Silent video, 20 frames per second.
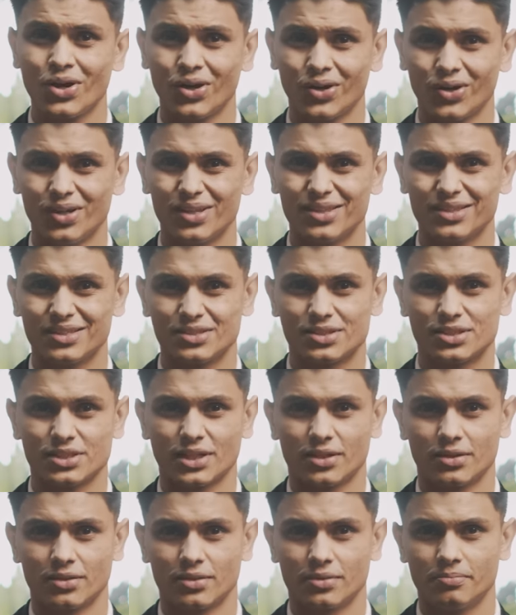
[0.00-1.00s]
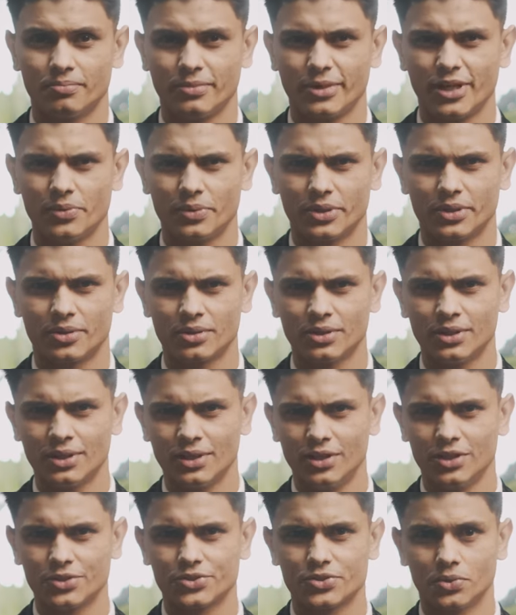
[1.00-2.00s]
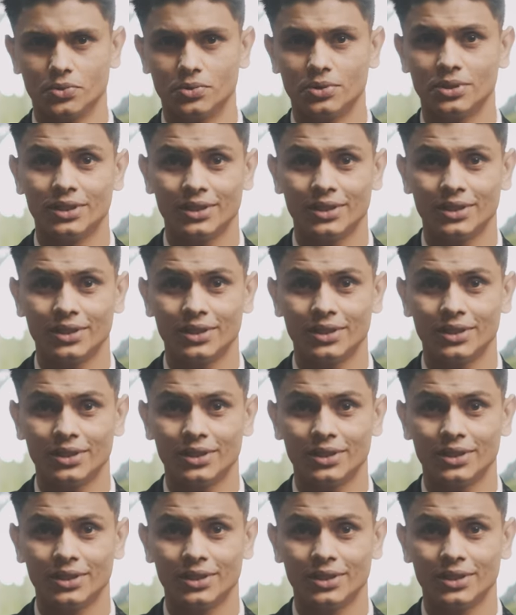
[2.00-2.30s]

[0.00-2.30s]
on this channel. Anyway, let's show.